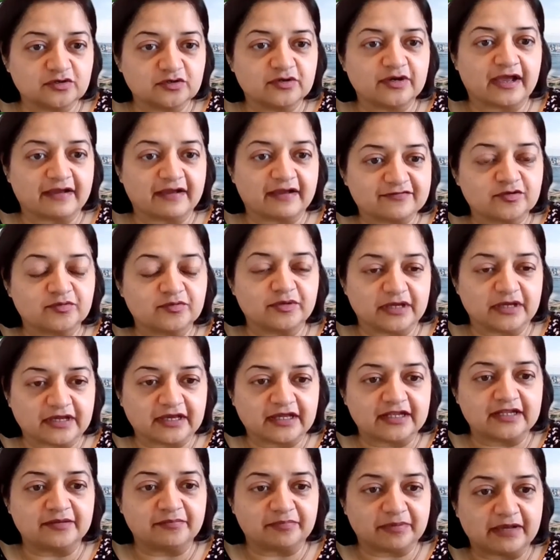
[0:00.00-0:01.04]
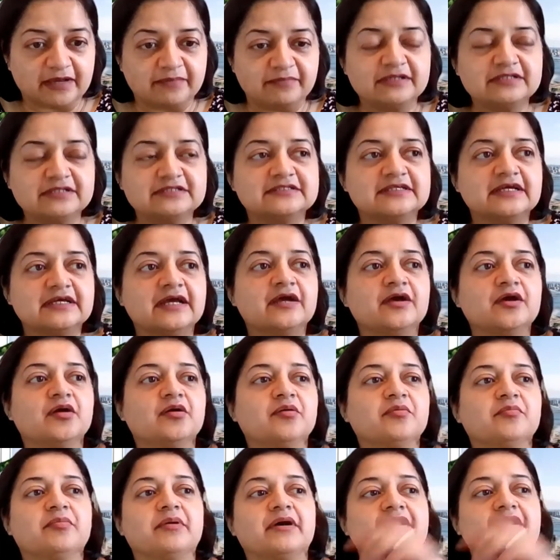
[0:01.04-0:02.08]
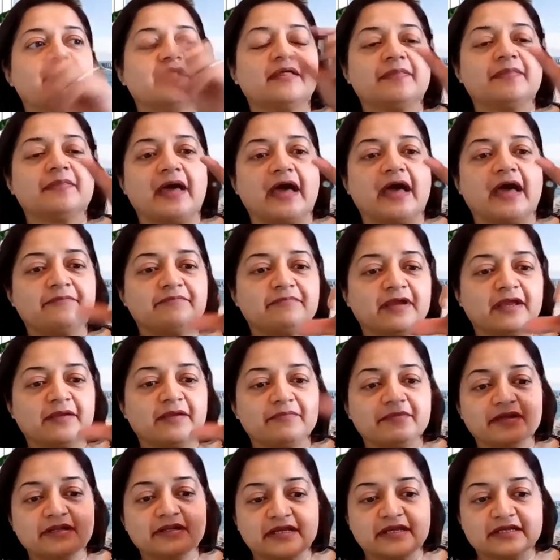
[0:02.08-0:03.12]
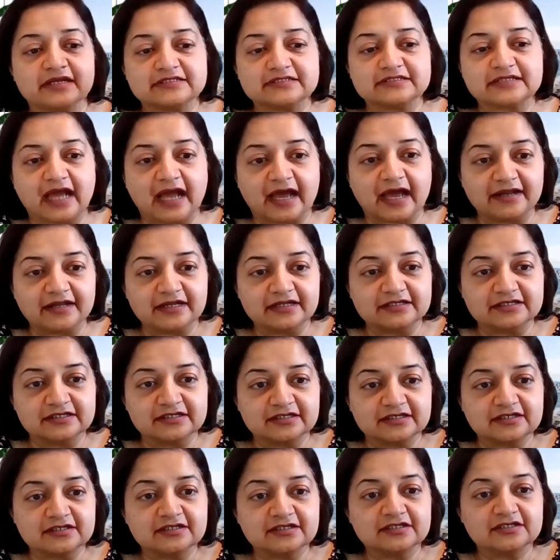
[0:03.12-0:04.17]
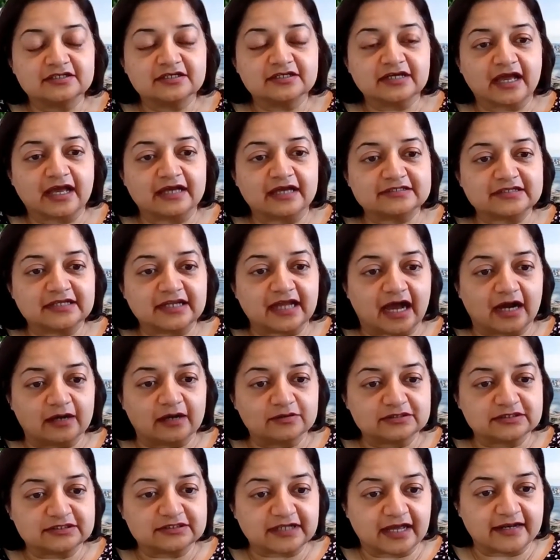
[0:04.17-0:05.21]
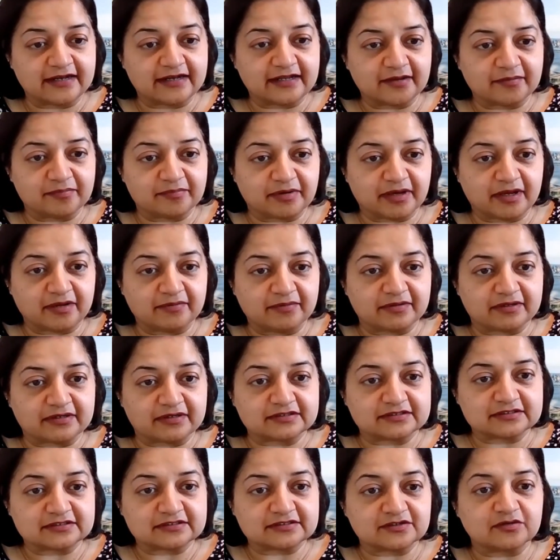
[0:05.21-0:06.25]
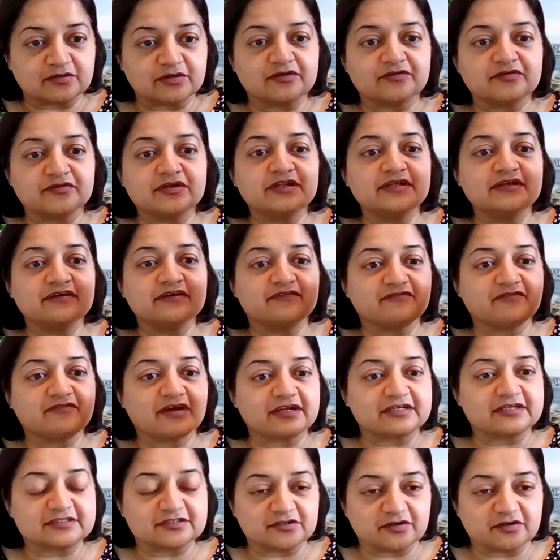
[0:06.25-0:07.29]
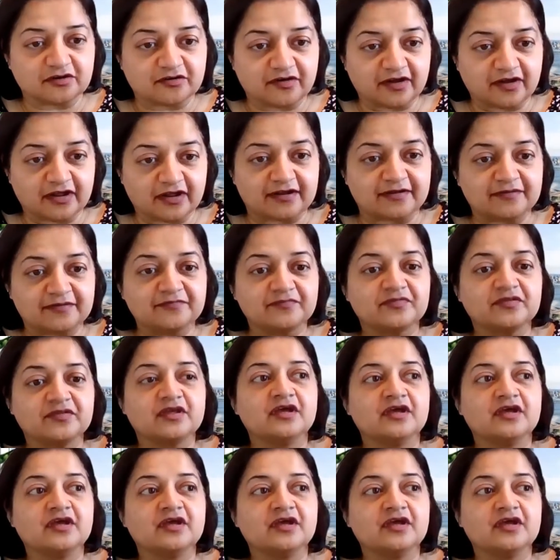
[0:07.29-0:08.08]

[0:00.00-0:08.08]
You don't have to make any payments, but that payment gets added as an outstanding payment. So it really affects your credit.